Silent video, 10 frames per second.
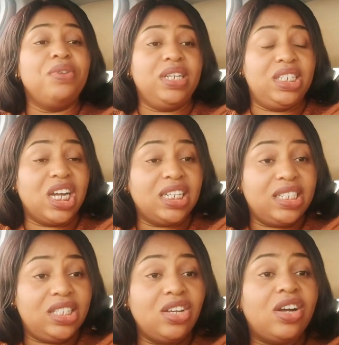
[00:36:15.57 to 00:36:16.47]
When the child
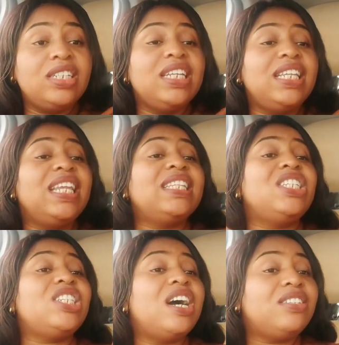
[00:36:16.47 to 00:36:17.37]
is done, let
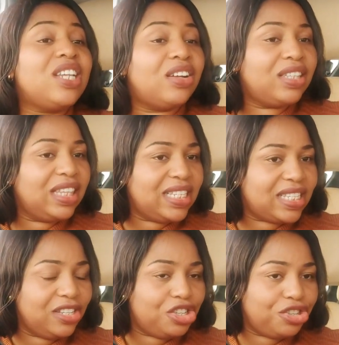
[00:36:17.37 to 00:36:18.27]
the child now
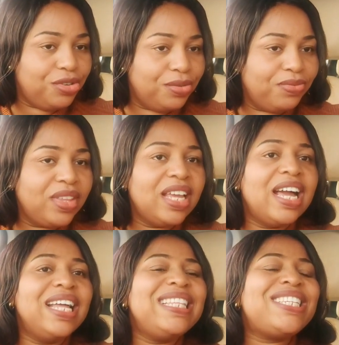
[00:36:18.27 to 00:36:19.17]
listen to you.
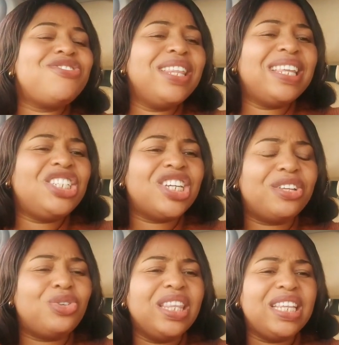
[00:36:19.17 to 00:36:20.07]
Train the
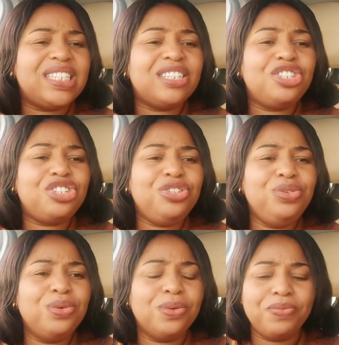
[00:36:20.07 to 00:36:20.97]
child to listen to
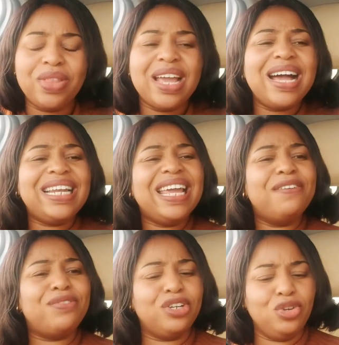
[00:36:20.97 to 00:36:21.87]
you and
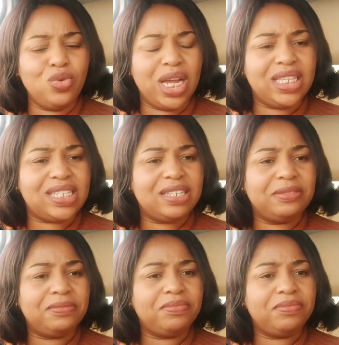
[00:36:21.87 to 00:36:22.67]
evaluate.